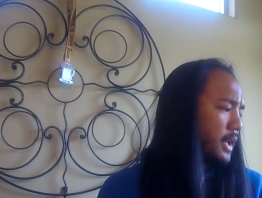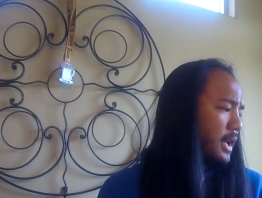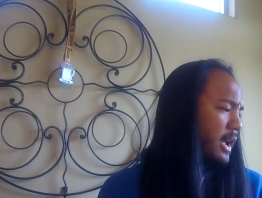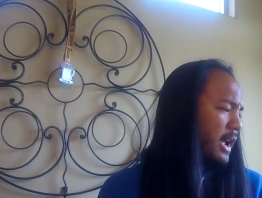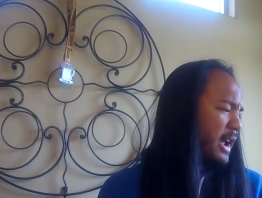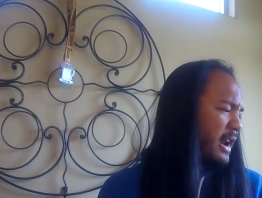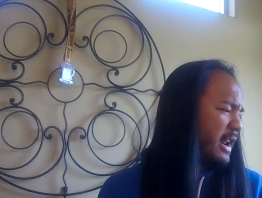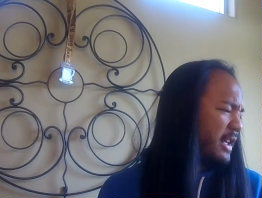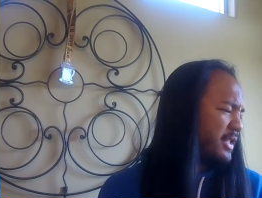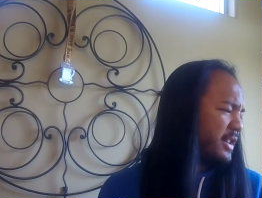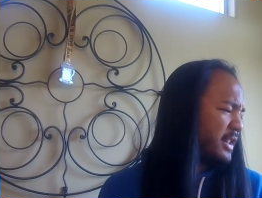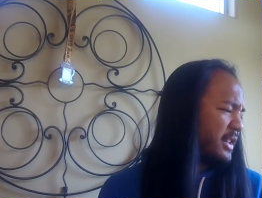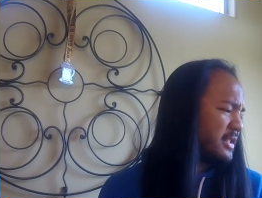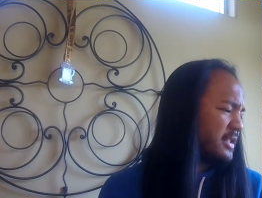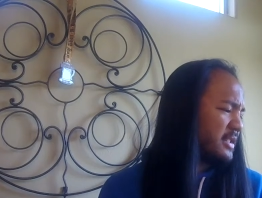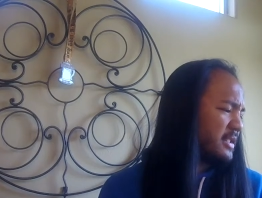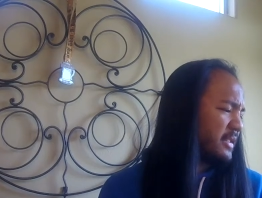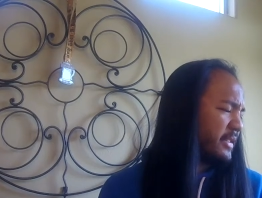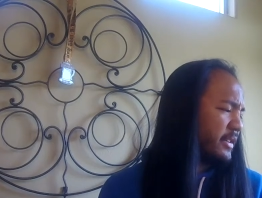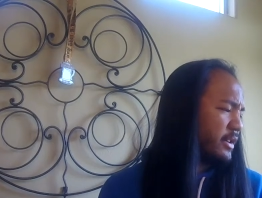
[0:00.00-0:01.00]
and I think this
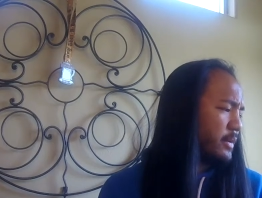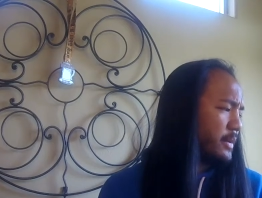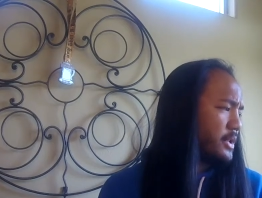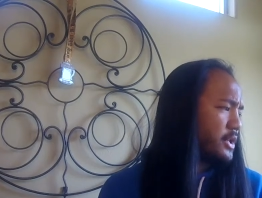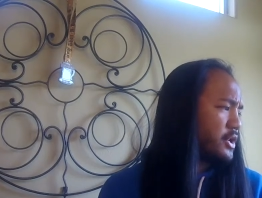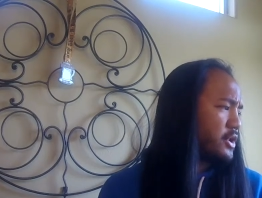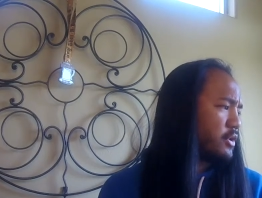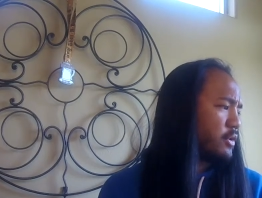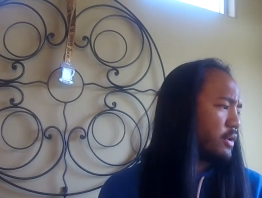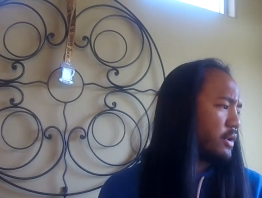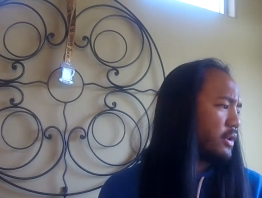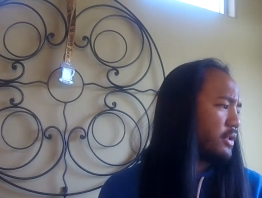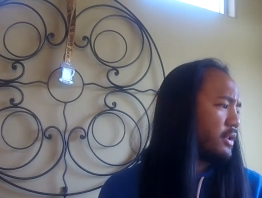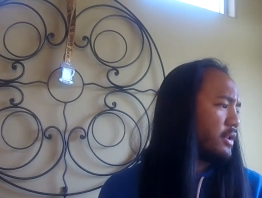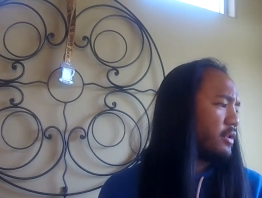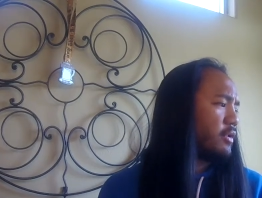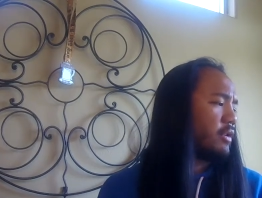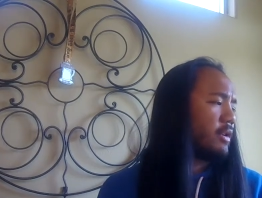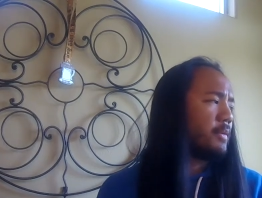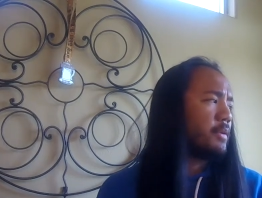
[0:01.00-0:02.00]
is a little bit shorter
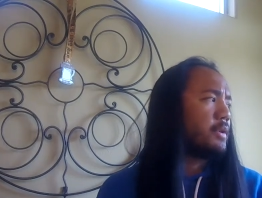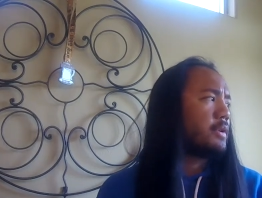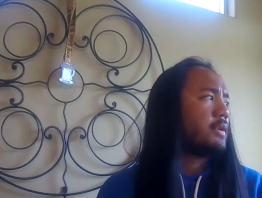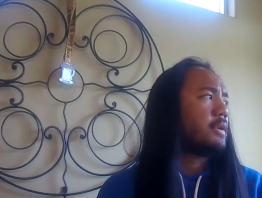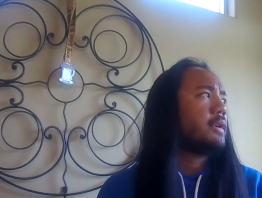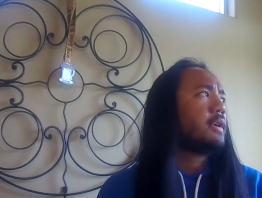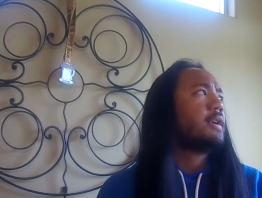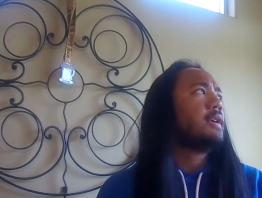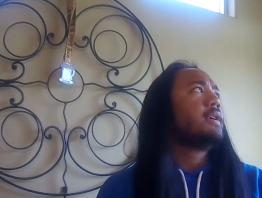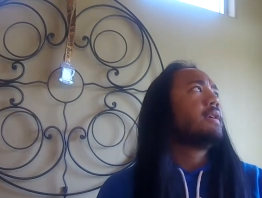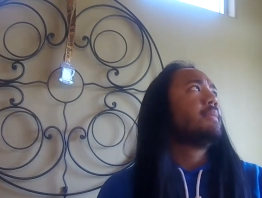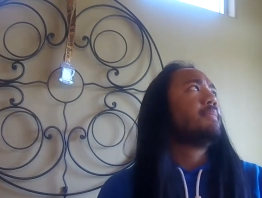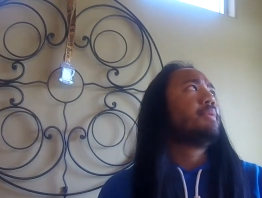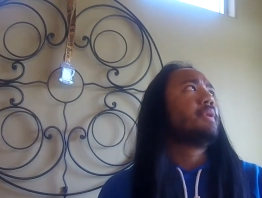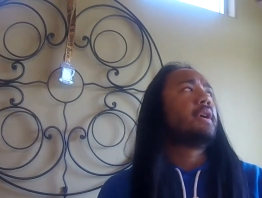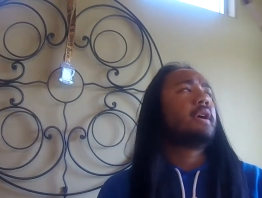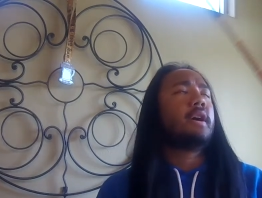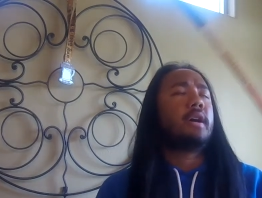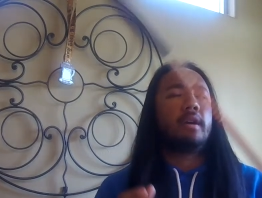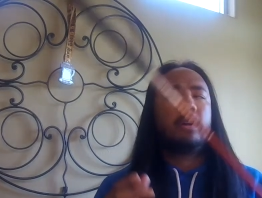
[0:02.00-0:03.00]
than normal,
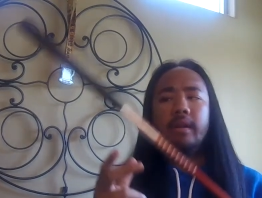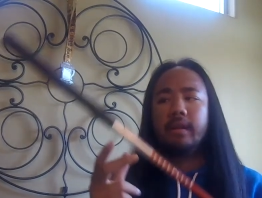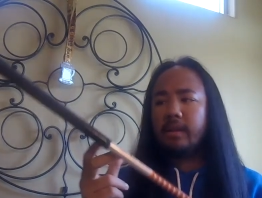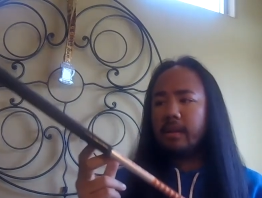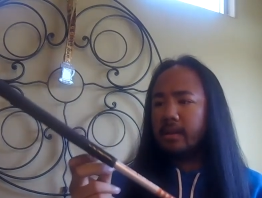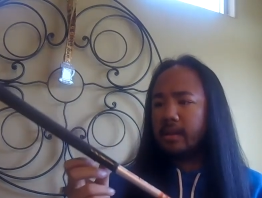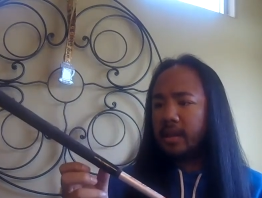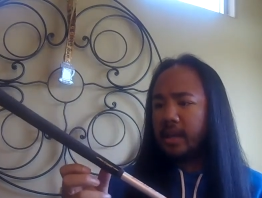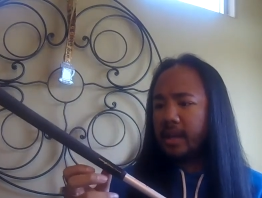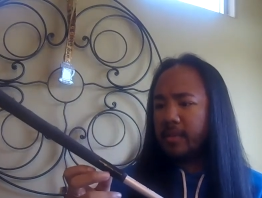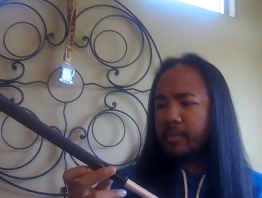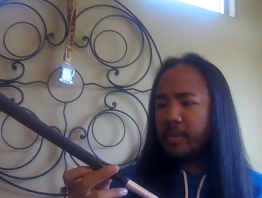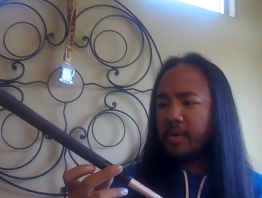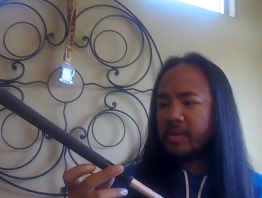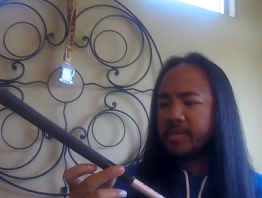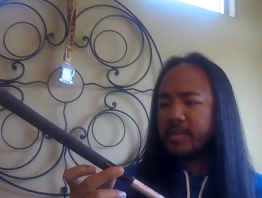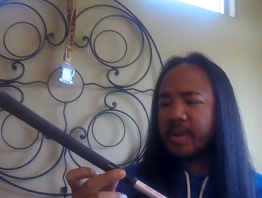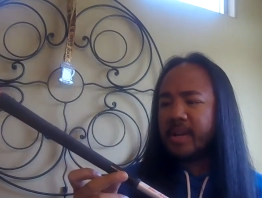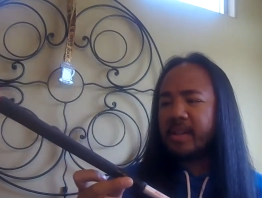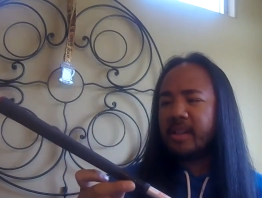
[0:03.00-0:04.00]
but like
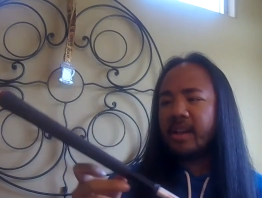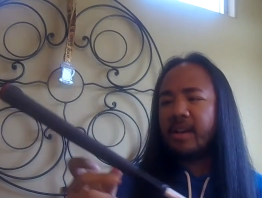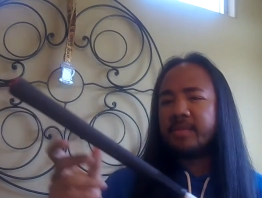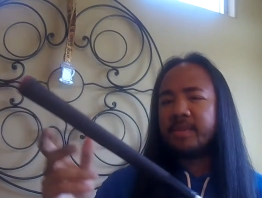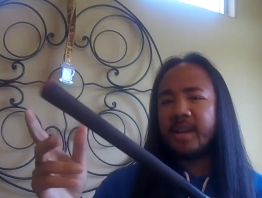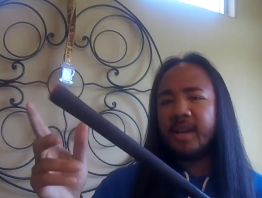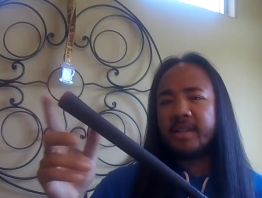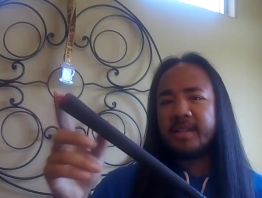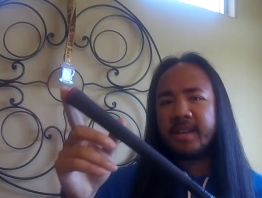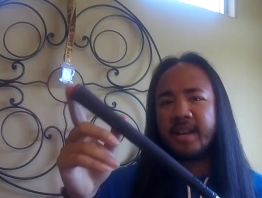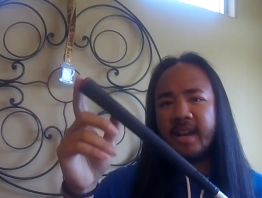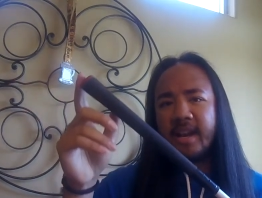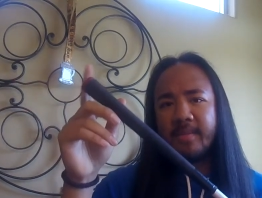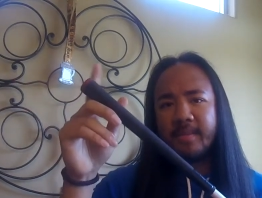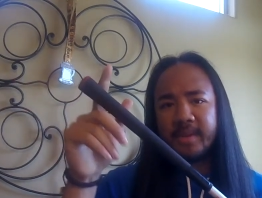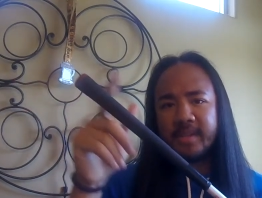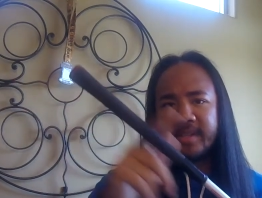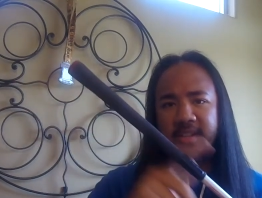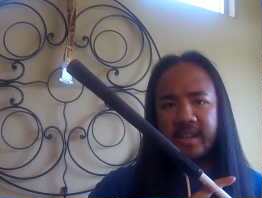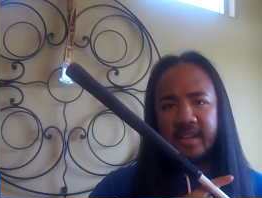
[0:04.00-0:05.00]
most of my clubs, it has the
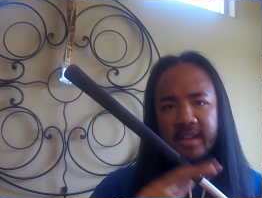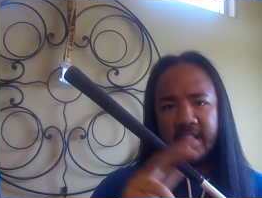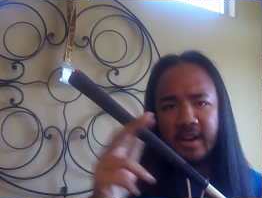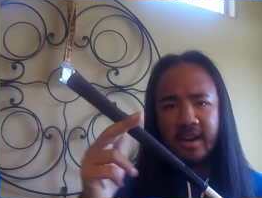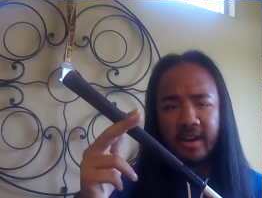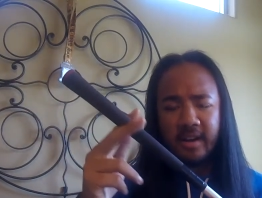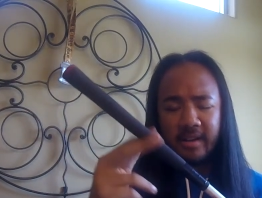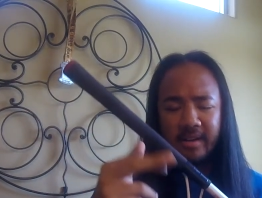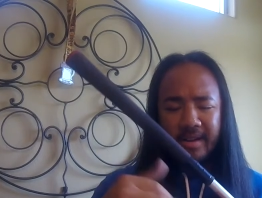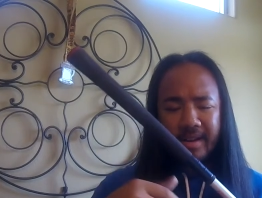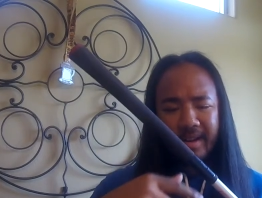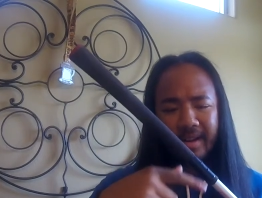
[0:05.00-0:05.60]
Ionic sticky on it.